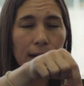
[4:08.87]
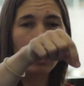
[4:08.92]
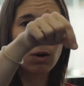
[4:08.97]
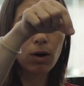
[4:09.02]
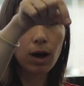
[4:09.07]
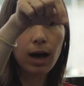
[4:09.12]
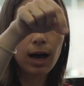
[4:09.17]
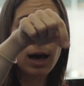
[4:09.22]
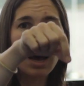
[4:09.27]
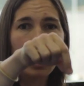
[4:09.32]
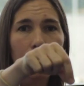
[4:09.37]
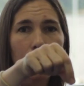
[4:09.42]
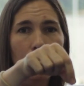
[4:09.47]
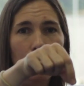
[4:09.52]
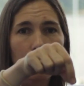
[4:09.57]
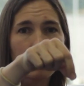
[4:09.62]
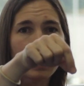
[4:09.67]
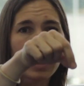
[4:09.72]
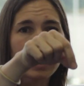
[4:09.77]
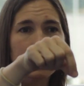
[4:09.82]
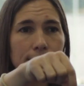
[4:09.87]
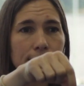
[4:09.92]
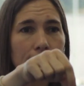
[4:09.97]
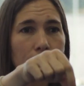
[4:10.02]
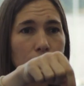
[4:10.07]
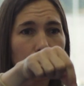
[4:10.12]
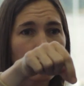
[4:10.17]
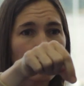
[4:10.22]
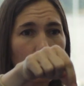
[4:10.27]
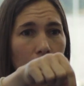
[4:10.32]
how high up that
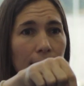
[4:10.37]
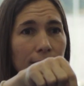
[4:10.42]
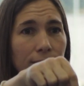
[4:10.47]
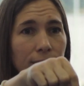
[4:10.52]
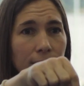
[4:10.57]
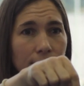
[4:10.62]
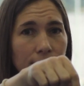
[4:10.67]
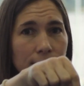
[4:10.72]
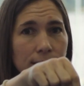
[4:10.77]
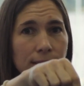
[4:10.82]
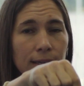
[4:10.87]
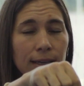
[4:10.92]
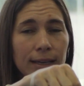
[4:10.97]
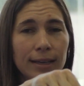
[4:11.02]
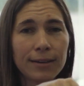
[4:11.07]
center of gravity is.